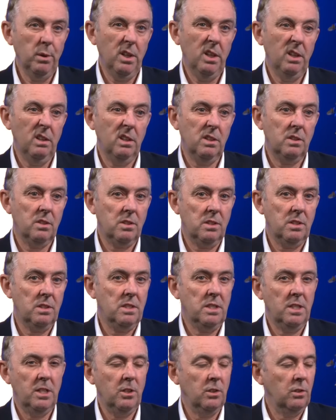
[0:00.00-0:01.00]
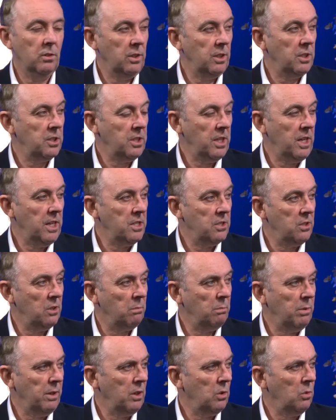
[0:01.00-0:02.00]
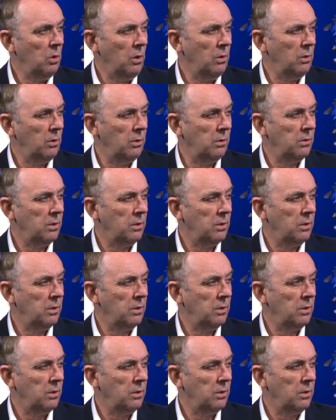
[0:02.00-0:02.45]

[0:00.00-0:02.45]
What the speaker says: that's just sitting on the exchange not being quoted.